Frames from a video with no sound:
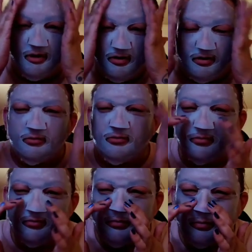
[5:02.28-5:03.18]
I
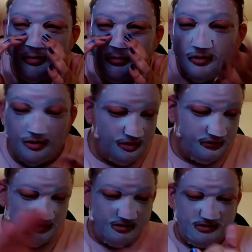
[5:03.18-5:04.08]
was
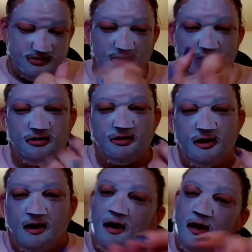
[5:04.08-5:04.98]
nervous, but I
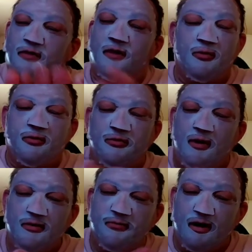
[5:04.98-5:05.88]

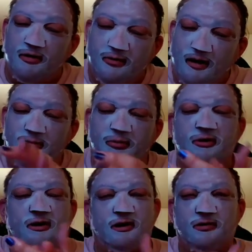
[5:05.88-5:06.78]
my rep
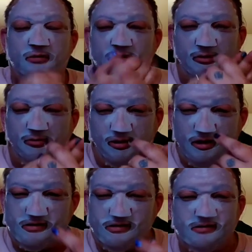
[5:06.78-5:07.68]
wouldn't give me the
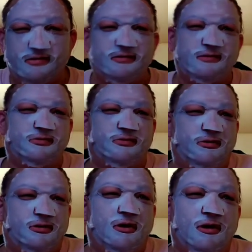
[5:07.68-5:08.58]
prices,
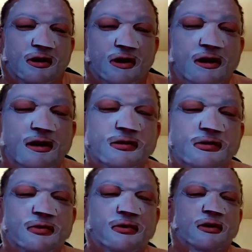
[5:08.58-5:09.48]
the
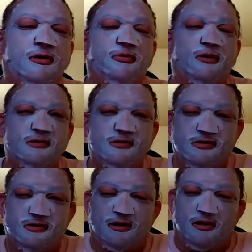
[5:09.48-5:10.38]
links with all the prices,